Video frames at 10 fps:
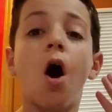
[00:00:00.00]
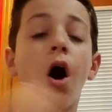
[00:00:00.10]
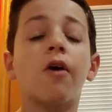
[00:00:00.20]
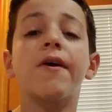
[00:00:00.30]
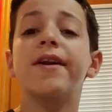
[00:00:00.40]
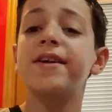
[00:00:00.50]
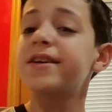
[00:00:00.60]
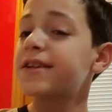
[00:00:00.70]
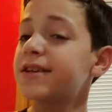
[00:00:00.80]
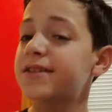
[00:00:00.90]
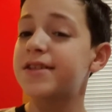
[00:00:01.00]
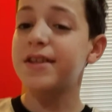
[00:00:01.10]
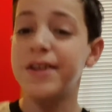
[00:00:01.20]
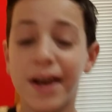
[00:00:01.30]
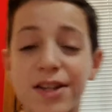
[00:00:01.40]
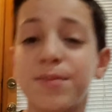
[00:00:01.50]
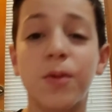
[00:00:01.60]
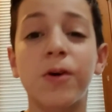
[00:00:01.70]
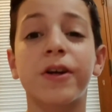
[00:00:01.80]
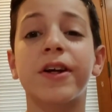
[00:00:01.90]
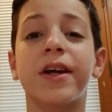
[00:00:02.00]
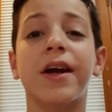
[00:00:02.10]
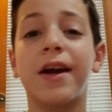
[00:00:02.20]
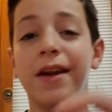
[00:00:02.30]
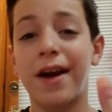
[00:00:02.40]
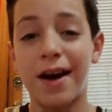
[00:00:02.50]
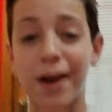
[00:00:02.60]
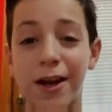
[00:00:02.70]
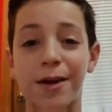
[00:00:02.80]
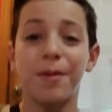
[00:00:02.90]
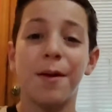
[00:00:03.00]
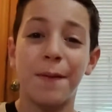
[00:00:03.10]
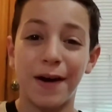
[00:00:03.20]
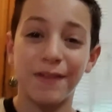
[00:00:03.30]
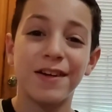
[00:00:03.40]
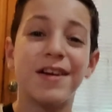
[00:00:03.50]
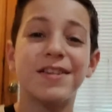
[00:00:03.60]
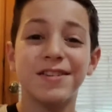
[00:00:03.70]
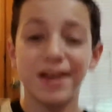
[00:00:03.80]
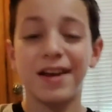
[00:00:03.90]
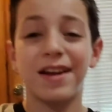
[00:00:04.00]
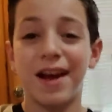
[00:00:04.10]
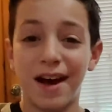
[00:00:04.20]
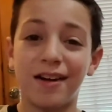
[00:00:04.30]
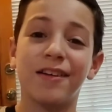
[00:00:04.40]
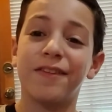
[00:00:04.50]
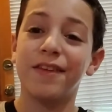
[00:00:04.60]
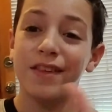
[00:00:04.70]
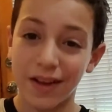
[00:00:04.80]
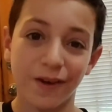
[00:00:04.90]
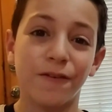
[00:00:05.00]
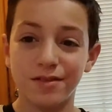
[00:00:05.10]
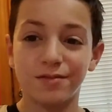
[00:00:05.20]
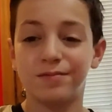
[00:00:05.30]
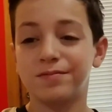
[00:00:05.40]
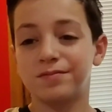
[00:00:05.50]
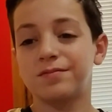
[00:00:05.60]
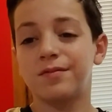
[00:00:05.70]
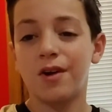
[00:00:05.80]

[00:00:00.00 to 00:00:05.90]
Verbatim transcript: Alright, it is the next morning, and I am about to get out the Lego figures.